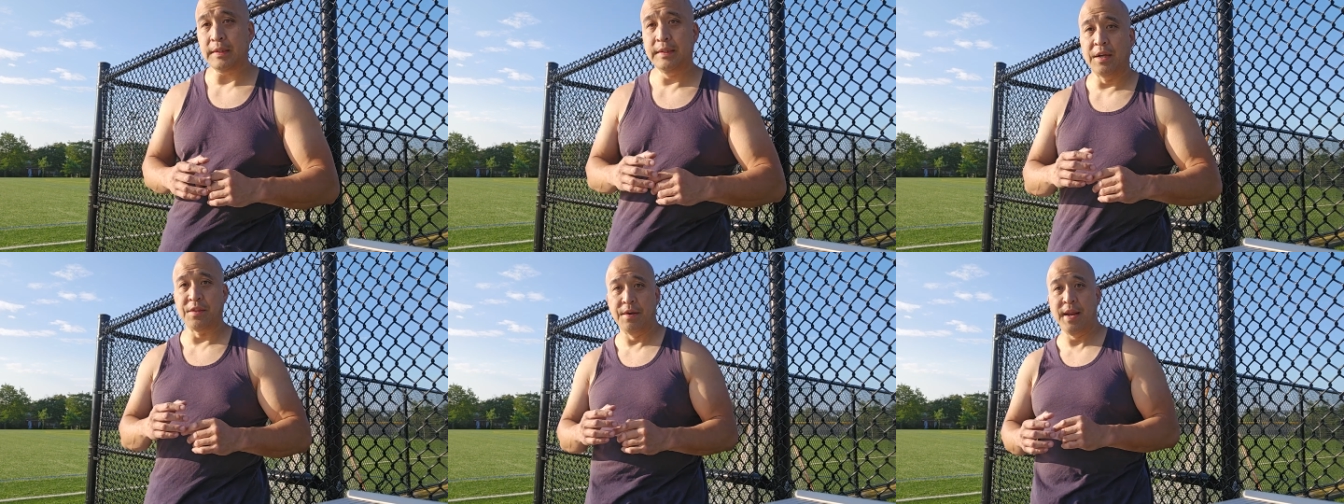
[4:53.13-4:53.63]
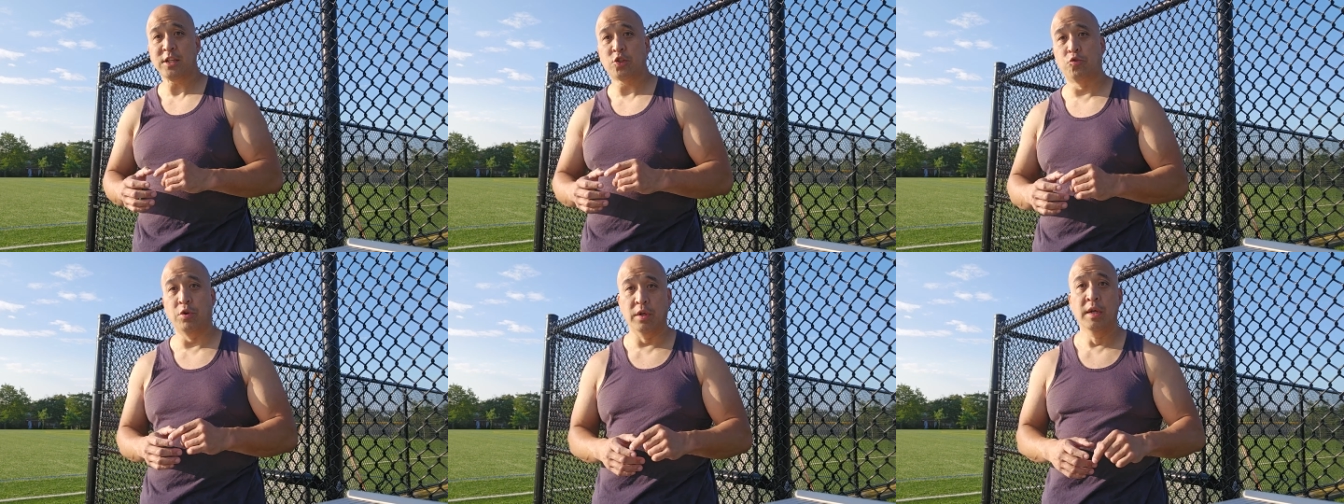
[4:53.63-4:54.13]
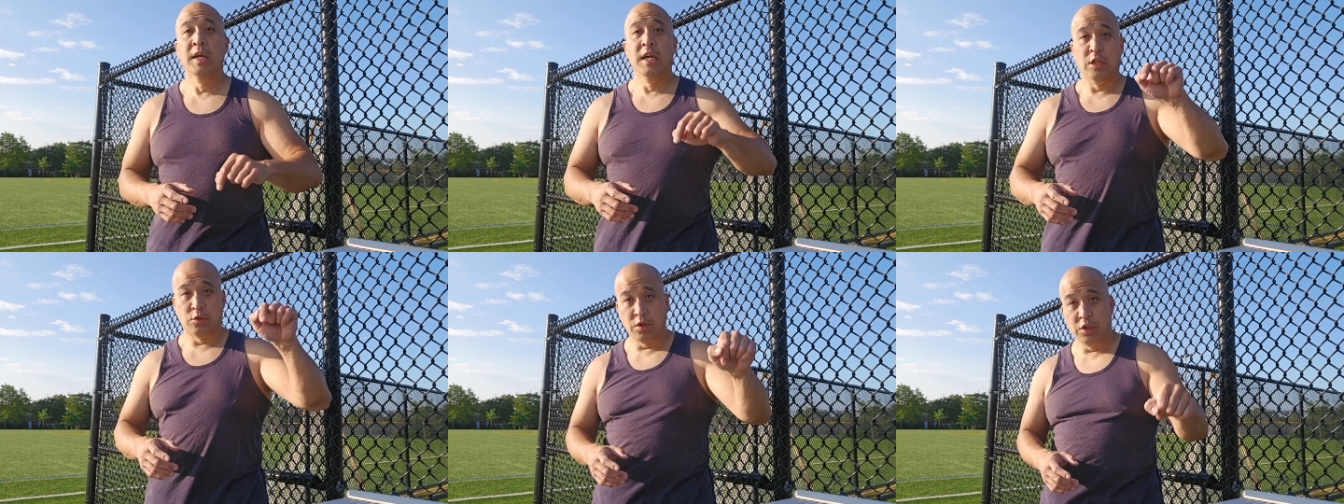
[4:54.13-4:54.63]
Now the next drill
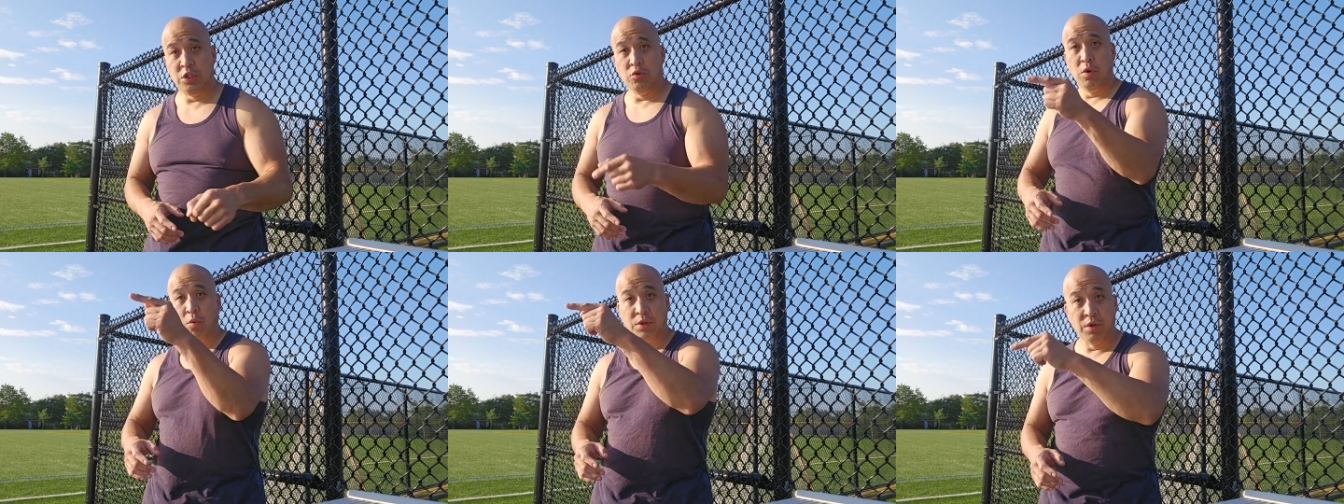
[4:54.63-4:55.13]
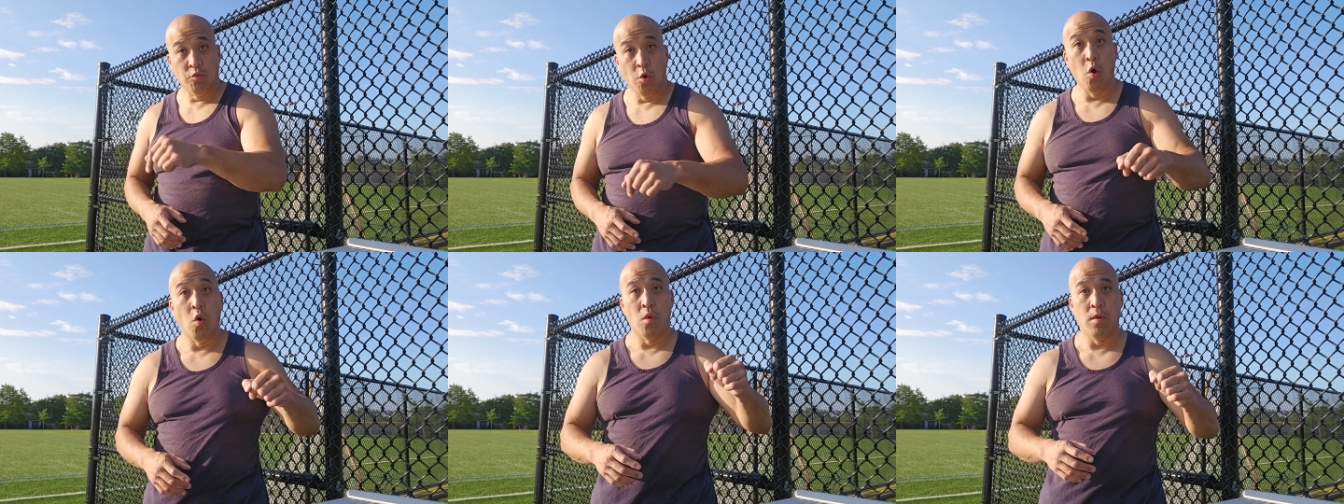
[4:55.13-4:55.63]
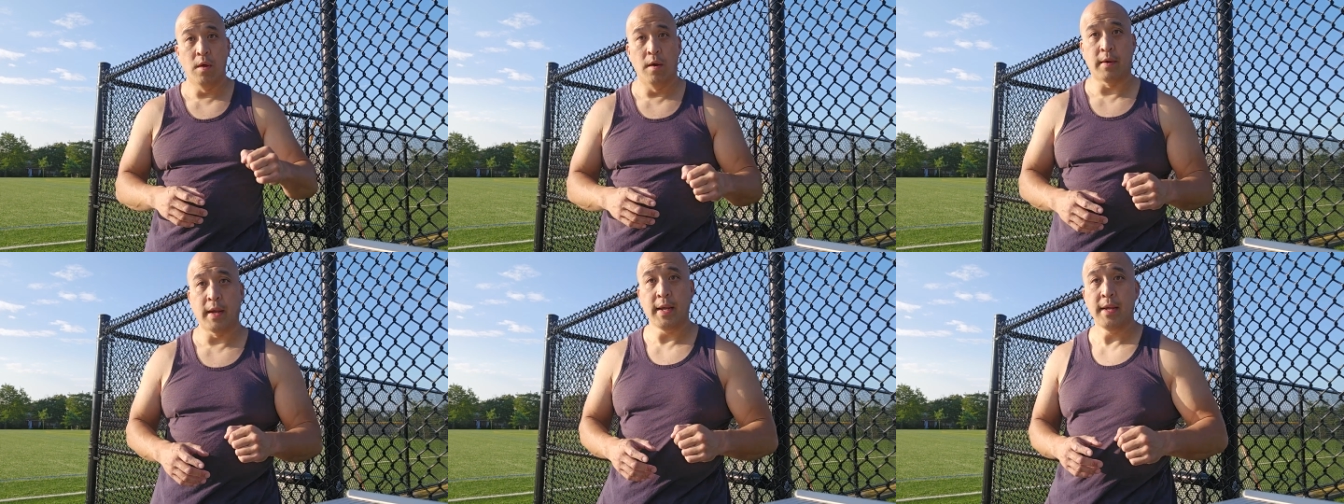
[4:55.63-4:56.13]
is going to do it with a roll.
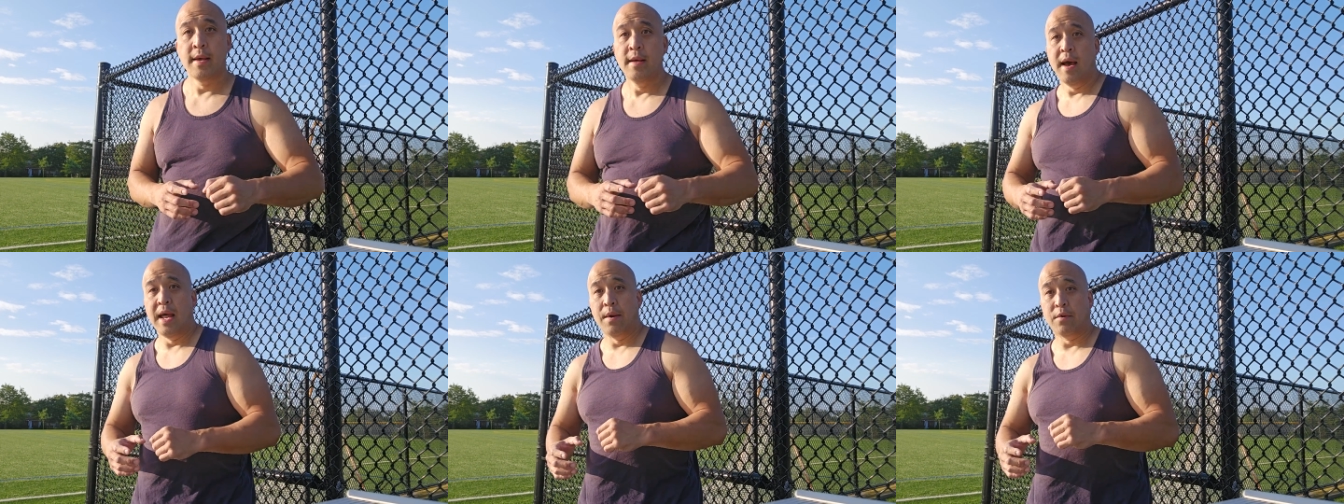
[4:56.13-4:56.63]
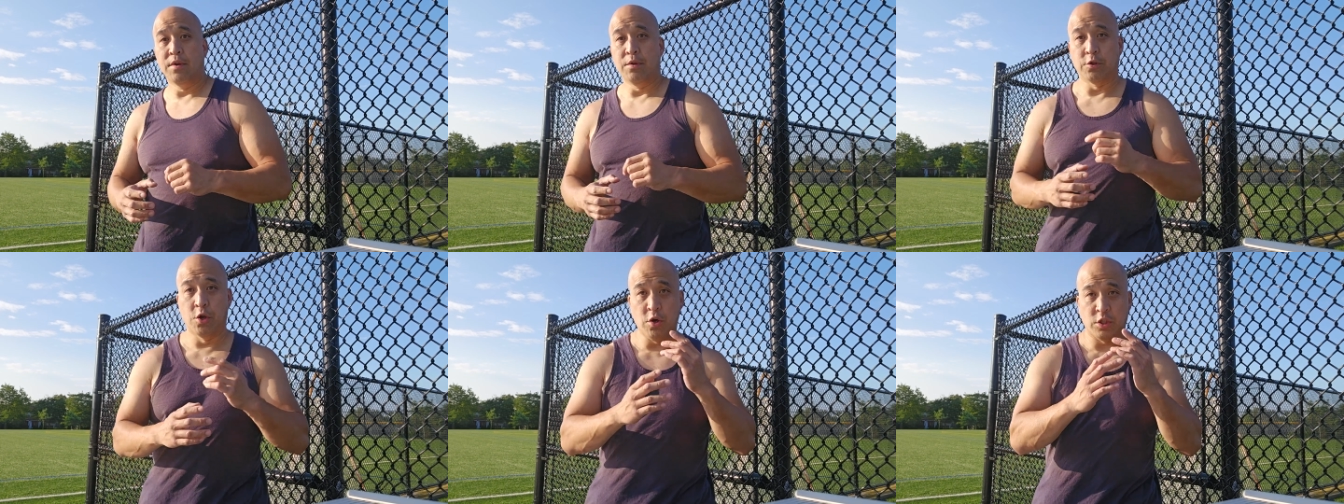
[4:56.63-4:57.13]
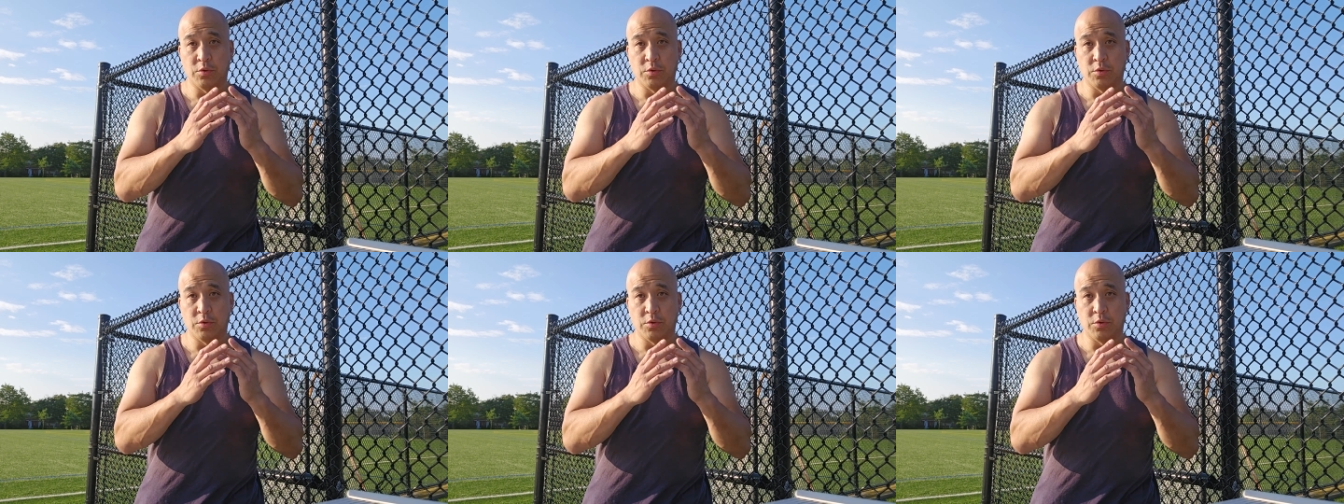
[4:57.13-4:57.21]
Okay, and I'm going to use hooks.